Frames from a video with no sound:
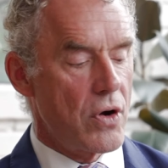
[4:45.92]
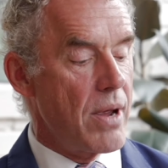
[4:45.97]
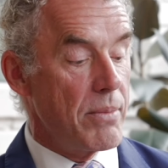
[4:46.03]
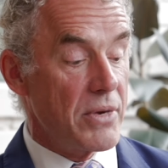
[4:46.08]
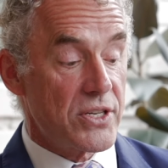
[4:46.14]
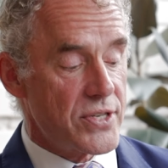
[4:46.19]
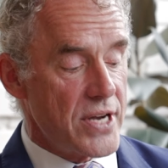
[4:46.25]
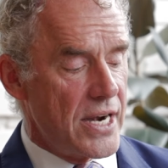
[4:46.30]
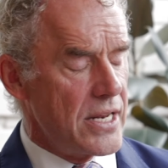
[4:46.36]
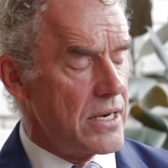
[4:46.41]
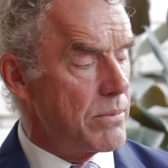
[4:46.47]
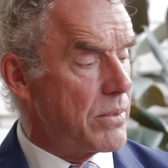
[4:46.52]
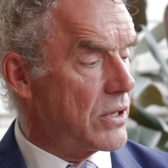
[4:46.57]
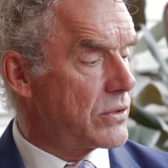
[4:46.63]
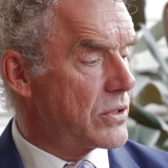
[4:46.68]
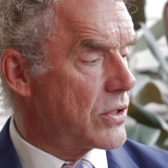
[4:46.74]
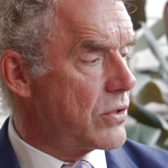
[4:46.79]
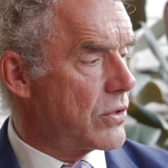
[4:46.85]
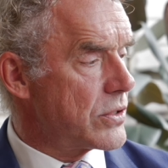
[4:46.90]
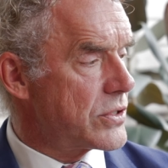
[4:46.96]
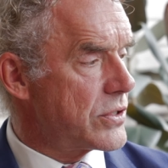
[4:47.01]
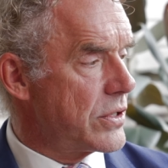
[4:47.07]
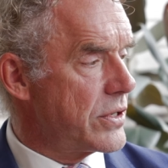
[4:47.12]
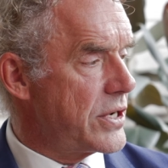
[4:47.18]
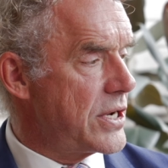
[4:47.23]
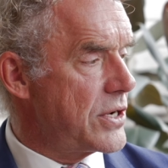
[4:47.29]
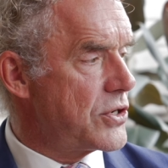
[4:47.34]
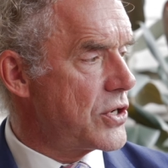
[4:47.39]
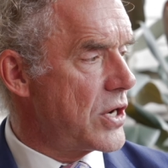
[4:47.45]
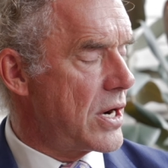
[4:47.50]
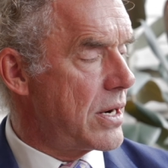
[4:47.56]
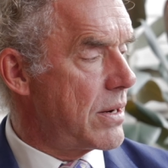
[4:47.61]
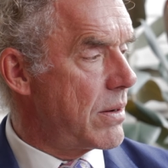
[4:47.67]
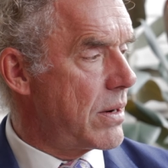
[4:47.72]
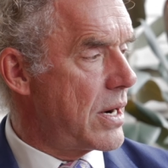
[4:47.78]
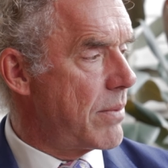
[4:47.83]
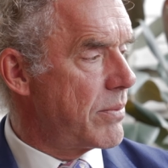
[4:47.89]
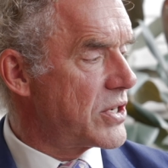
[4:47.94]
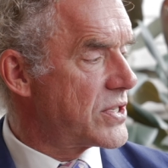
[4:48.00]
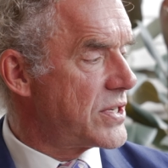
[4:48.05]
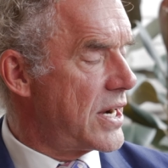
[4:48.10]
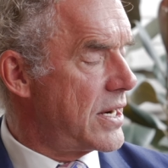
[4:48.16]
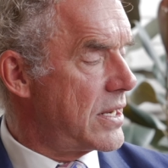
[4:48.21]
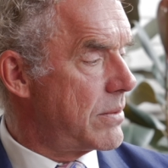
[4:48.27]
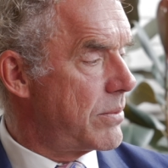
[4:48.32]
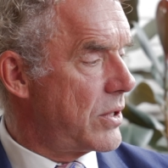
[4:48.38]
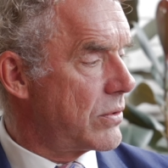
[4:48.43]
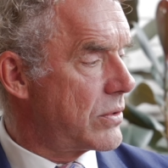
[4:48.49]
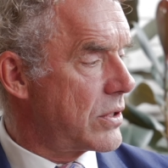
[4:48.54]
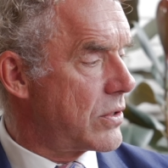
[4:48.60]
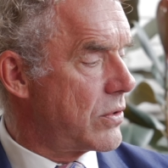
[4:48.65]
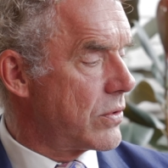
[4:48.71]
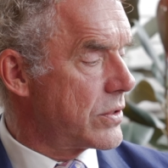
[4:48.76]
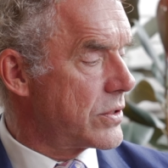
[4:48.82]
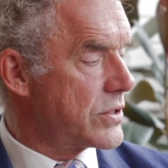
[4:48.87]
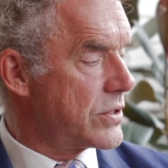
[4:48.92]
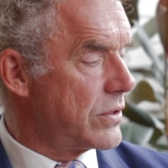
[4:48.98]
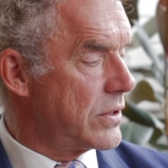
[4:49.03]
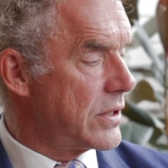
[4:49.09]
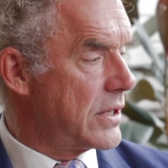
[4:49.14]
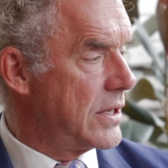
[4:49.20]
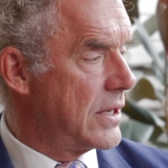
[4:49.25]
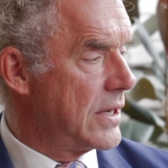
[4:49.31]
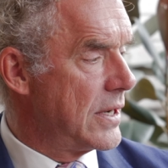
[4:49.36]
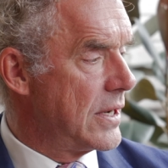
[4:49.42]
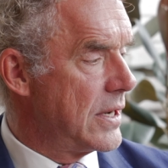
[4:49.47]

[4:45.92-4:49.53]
I'm excited about the course on Nietzsche. And I'm excited about the course on,